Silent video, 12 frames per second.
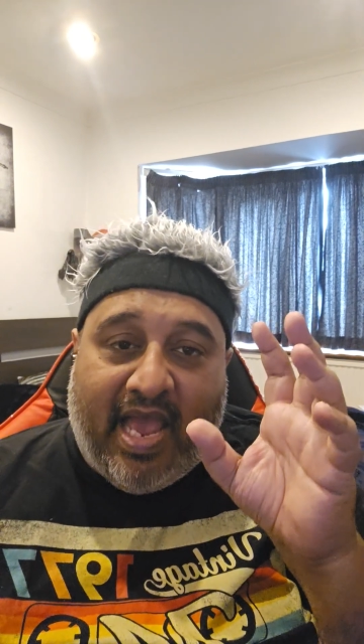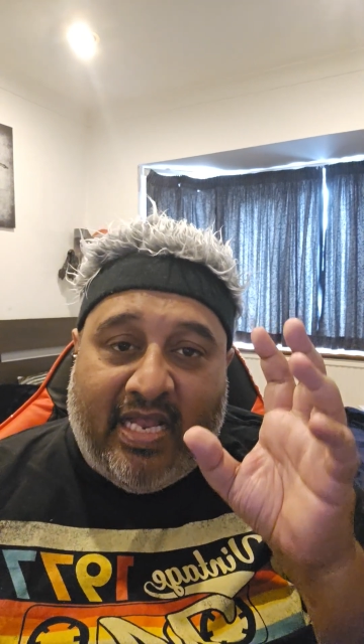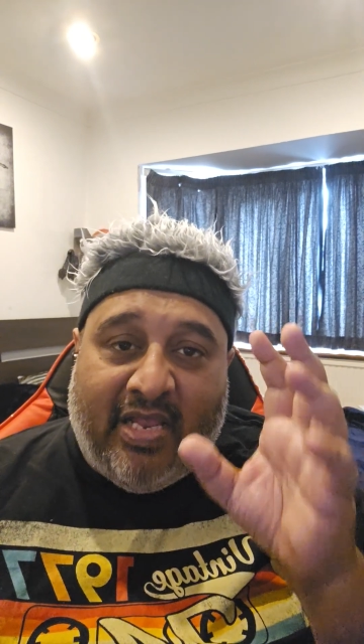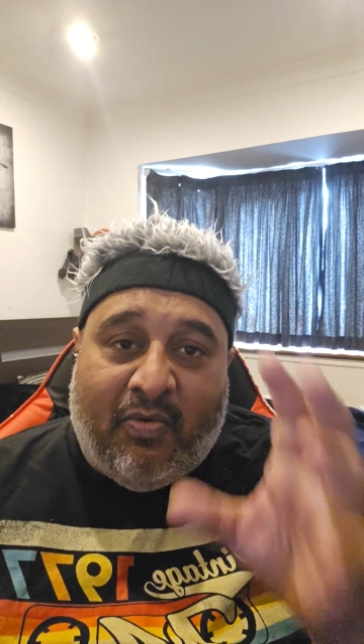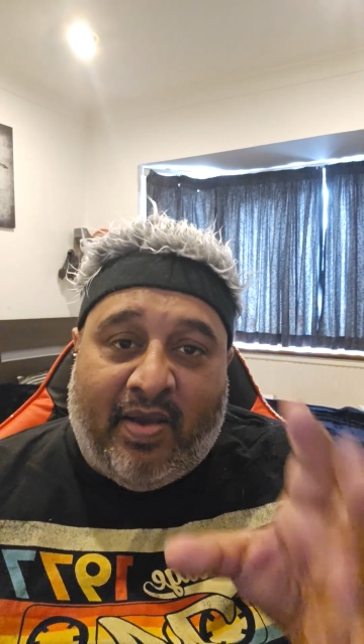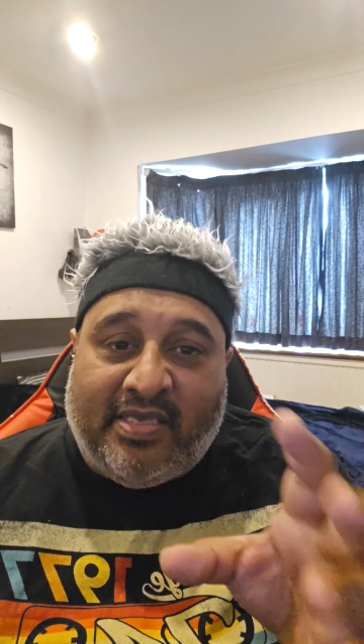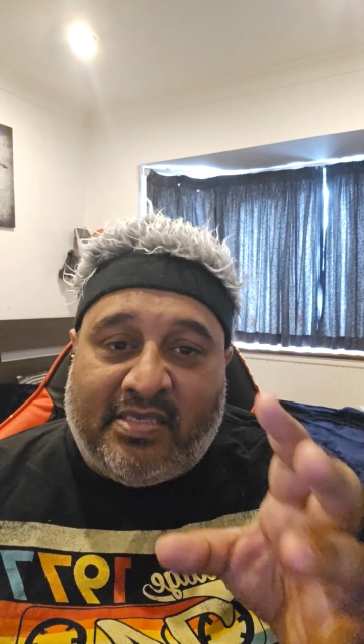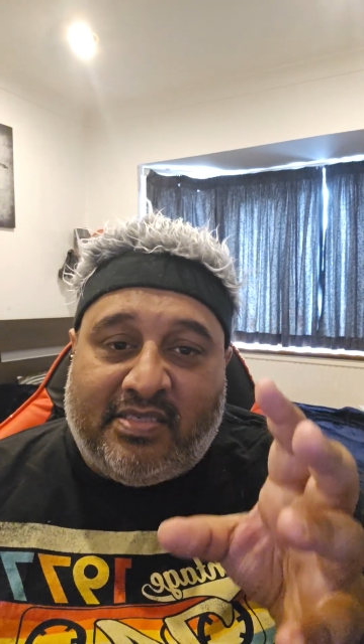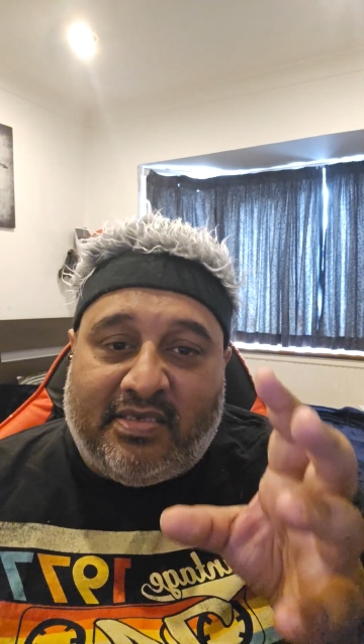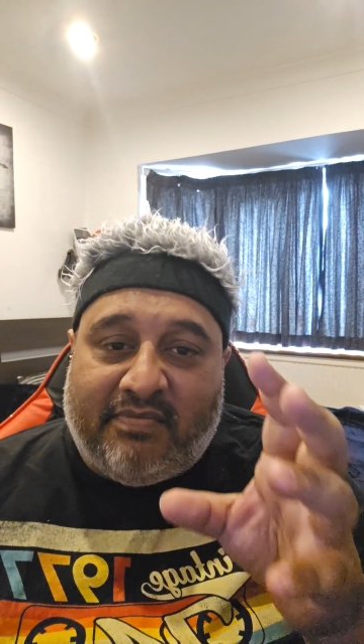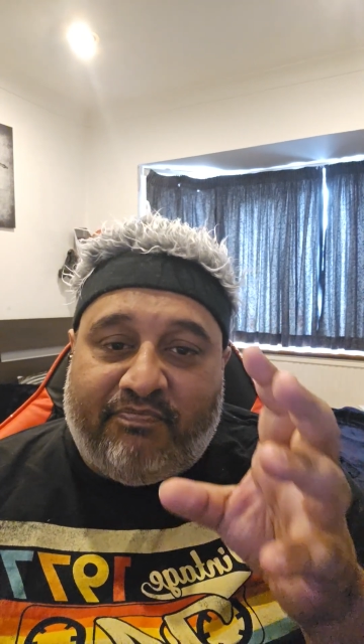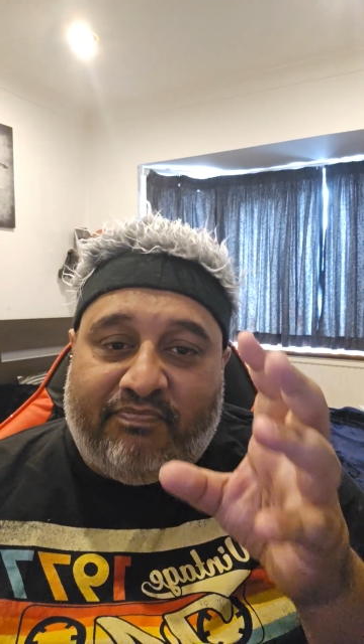
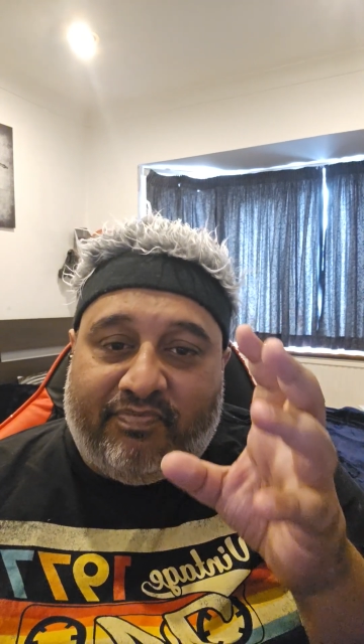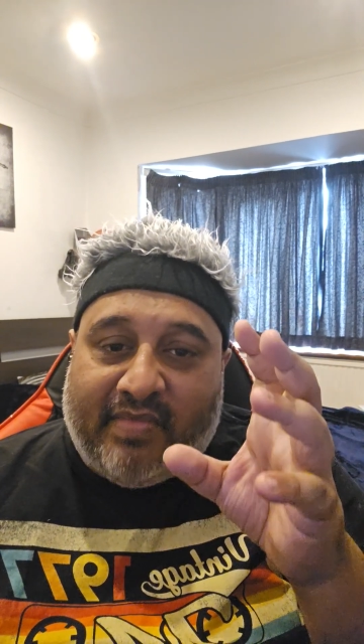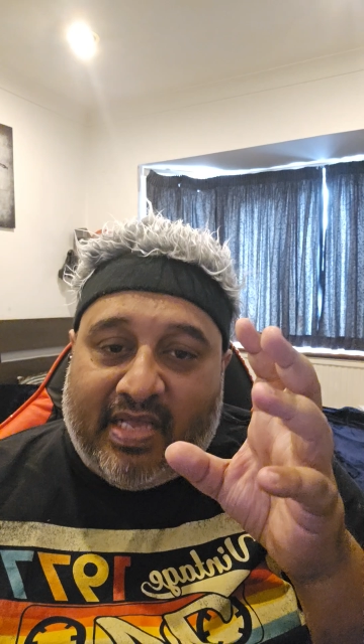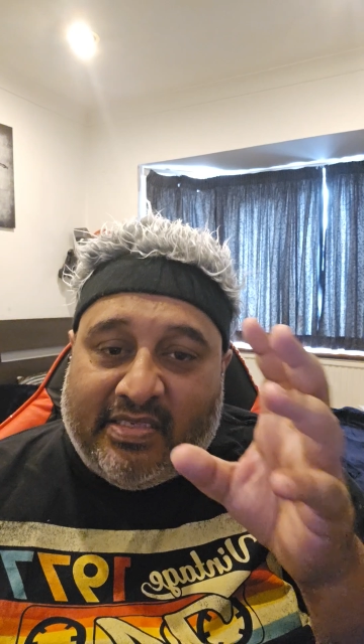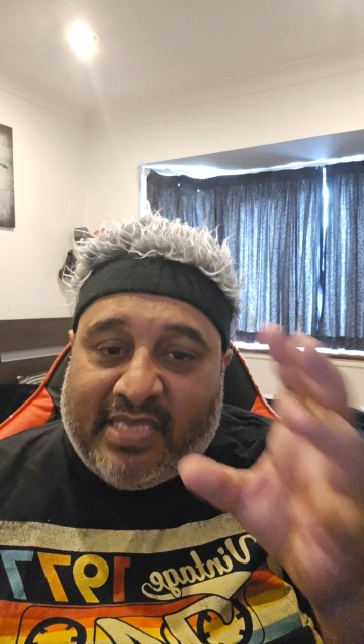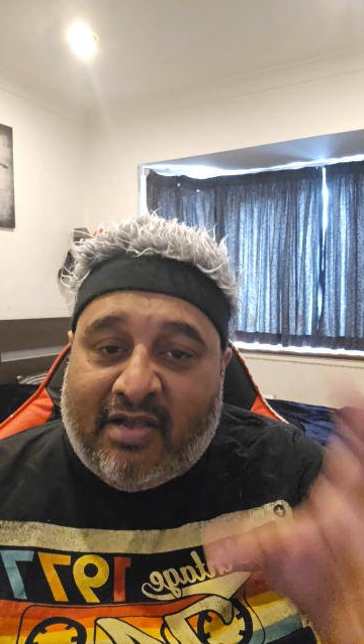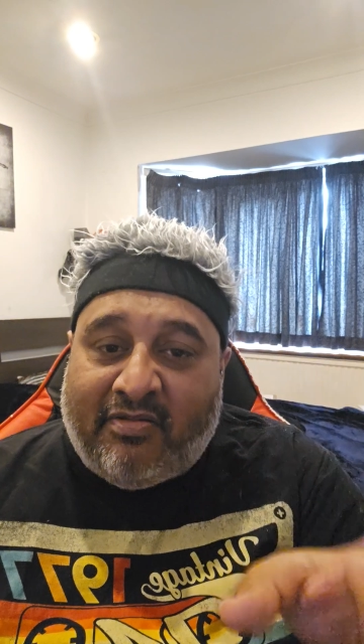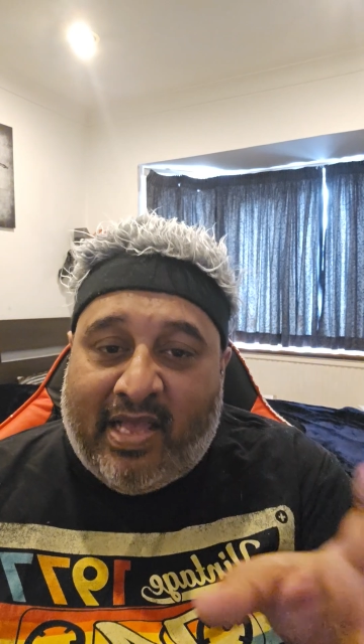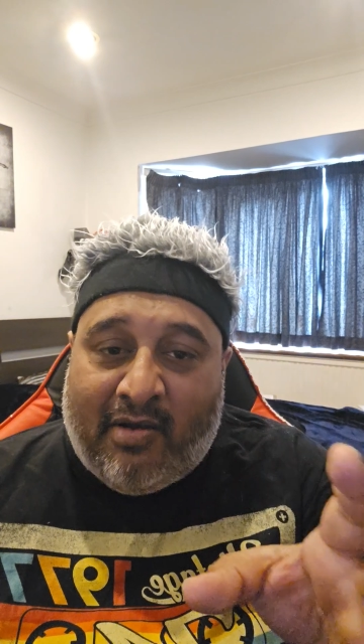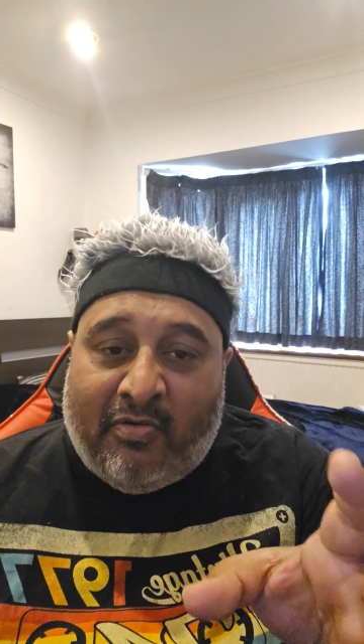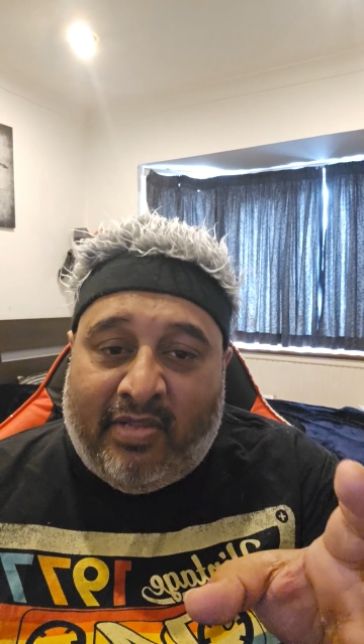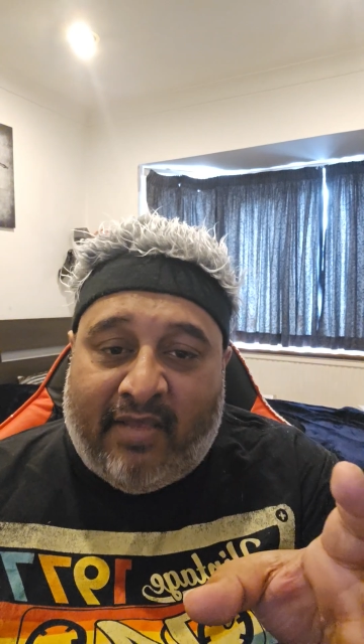Anyways, it's out
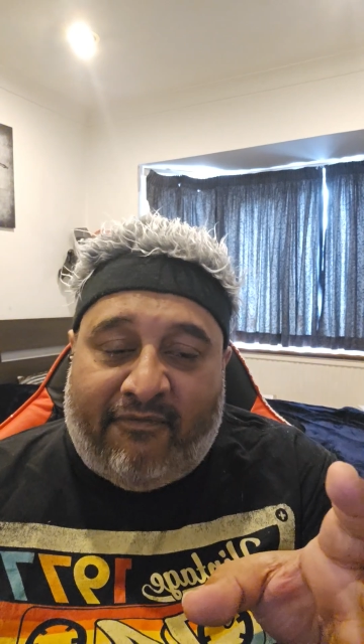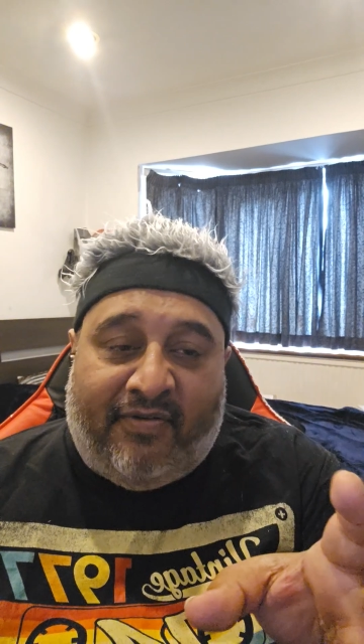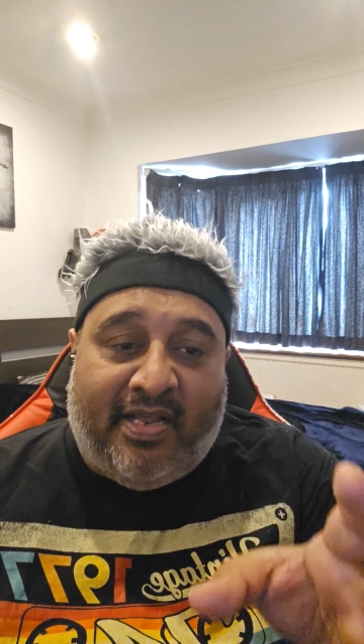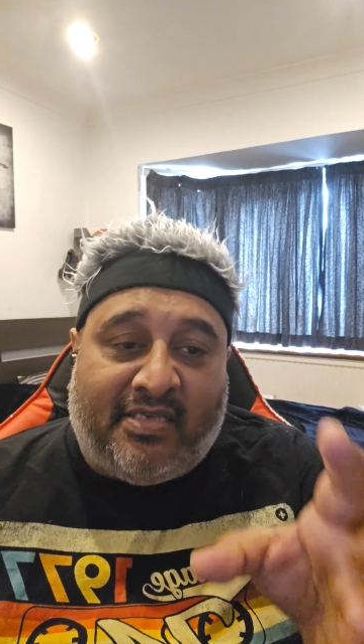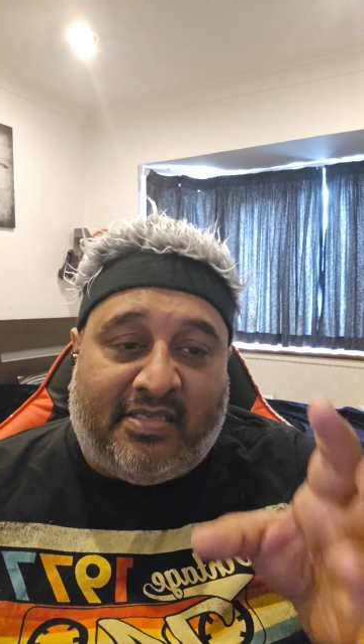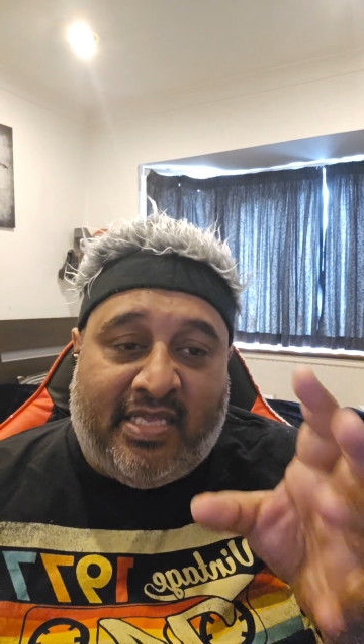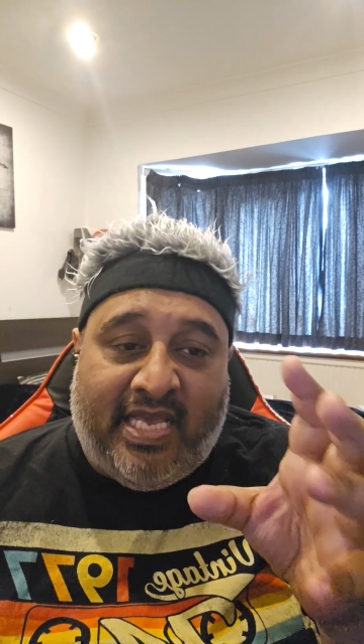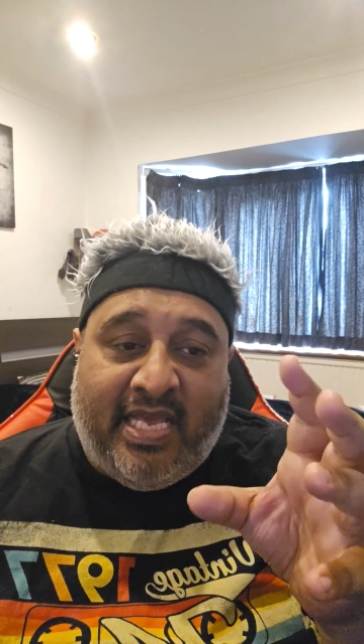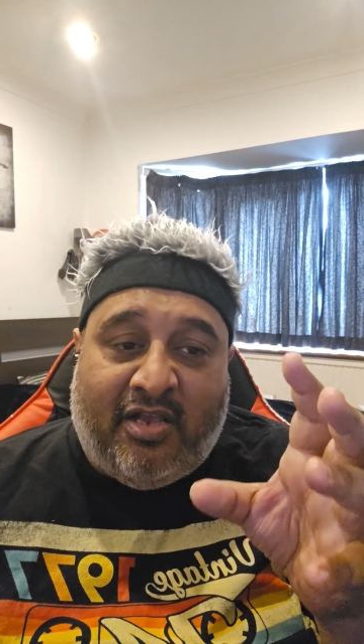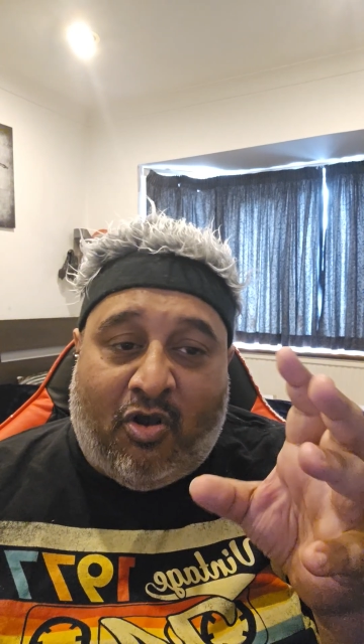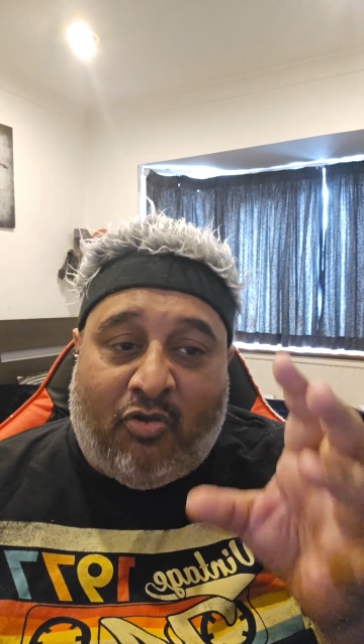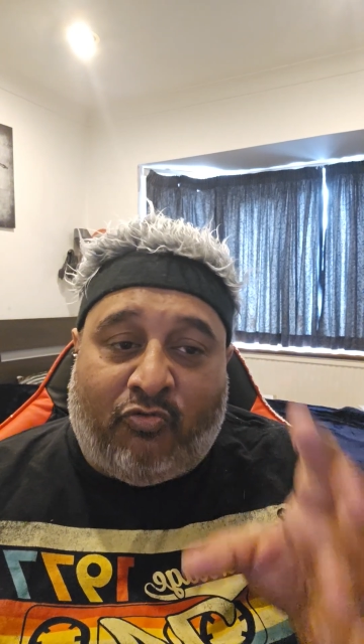now on Netflix,
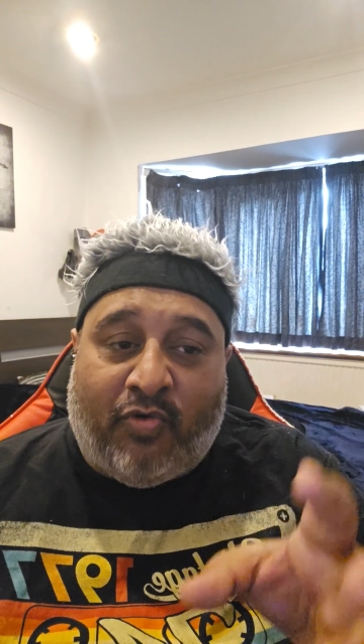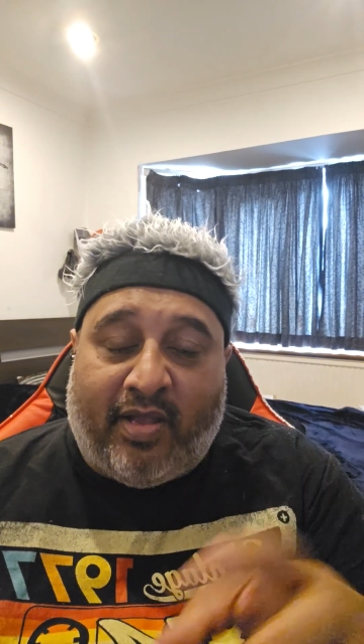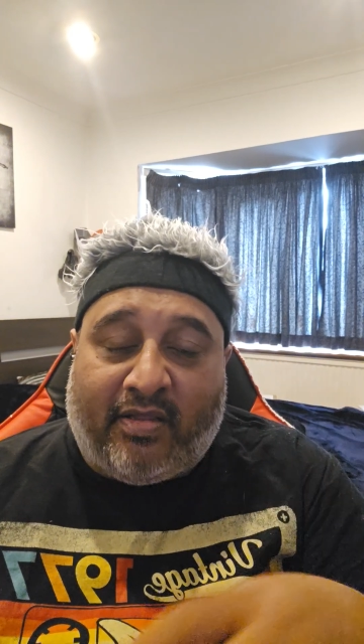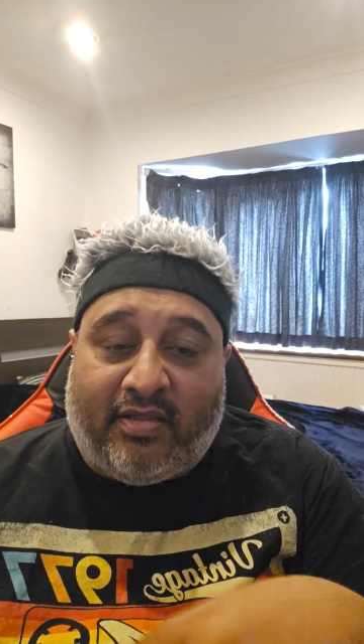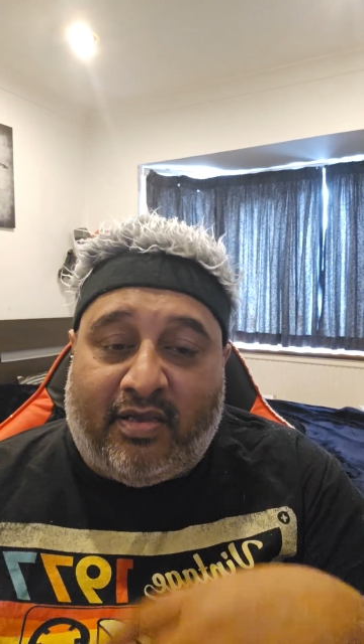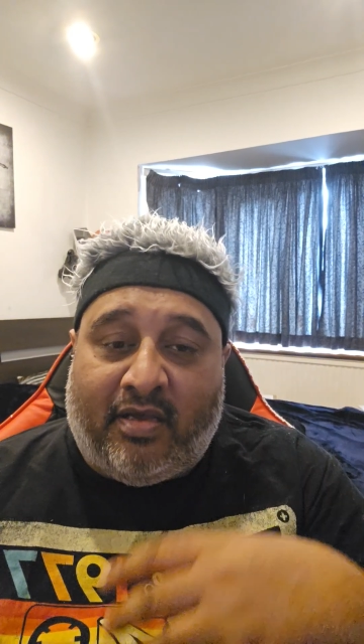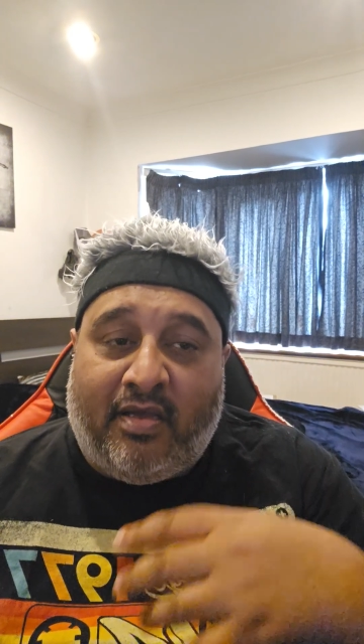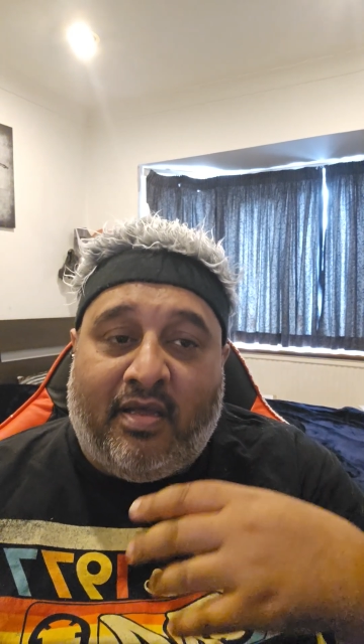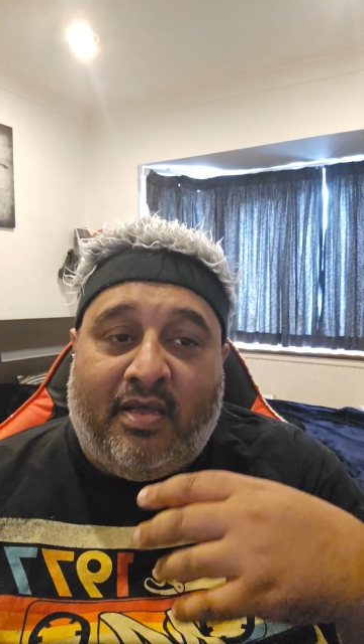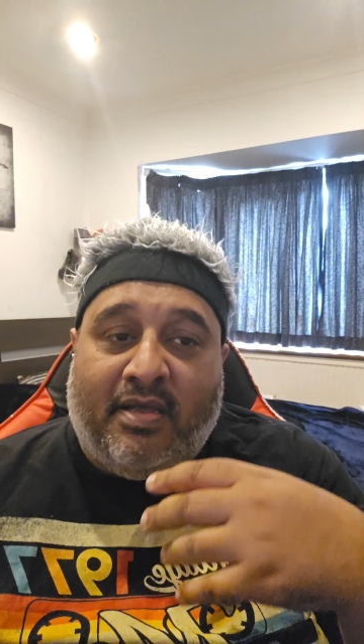The Contractor.